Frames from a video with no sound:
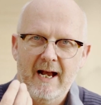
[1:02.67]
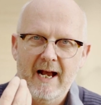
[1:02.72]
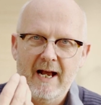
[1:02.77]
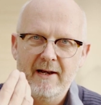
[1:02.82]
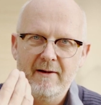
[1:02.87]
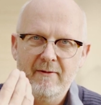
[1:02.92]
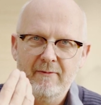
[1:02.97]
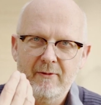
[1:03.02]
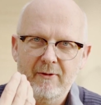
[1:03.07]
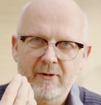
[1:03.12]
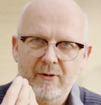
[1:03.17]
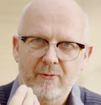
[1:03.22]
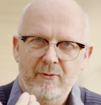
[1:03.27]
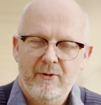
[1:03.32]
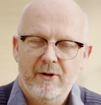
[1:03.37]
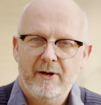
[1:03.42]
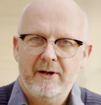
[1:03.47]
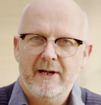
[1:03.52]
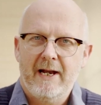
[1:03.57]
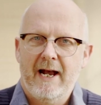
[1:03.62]
And if we do
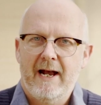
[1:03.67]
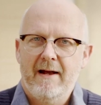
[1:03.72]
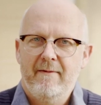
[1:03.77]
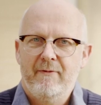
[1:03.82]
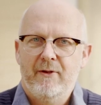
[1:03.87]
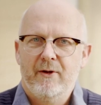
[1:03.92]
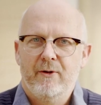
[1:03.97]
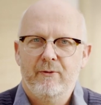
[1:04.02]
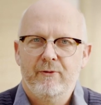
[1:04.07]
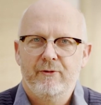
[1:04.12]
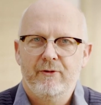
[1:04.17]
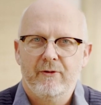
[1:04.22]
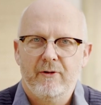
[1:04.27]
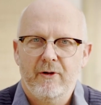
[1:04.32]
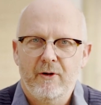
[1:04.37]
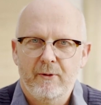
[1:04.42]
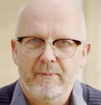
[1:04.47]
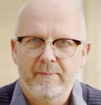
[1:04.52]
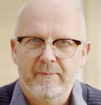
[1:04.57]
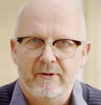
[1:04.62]
not have those
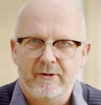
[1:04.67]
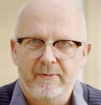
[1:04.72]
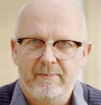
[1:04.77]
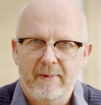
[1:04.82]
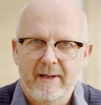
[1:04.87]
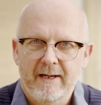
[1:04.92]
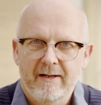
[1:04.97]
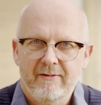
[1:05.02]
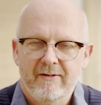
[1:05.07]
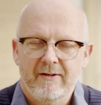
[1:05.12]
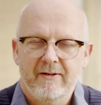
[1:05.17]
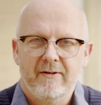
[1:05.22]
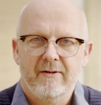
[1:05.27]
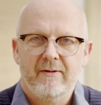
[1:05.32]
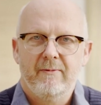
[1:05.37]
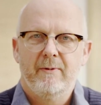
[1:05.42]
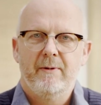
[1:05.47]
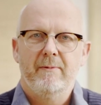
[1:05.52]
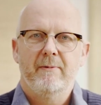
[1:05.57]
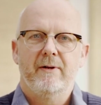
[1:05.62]
open spaces,
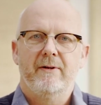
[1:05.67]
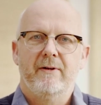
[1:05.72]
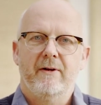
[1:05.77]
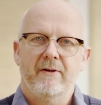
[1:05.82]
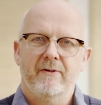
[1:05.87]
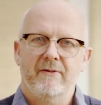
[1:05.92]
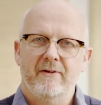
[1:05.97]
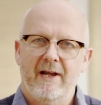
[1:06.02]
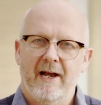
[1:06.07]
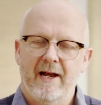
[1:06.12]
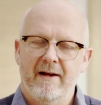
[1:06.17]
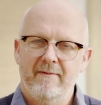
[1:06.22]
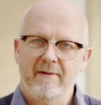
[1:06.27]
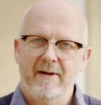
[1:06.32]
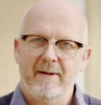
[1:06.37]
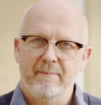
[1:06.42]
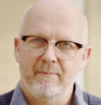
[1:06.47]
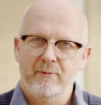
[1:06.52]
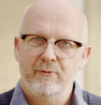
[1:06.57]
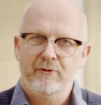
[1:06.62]
we will just have
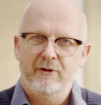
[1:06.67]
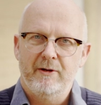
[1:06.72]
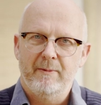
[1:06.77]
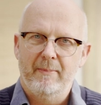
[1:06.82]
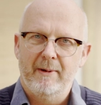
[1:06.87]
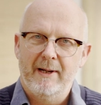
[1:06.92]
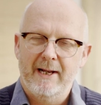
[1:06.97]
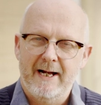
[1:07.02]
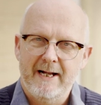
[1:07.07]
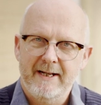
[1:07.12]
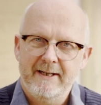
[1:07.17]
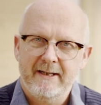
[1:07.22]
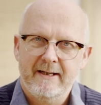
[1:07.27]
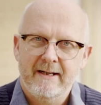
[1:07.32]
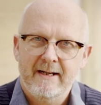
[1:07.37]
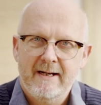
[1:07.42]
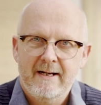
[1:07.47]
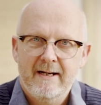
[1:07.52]
a bushy plant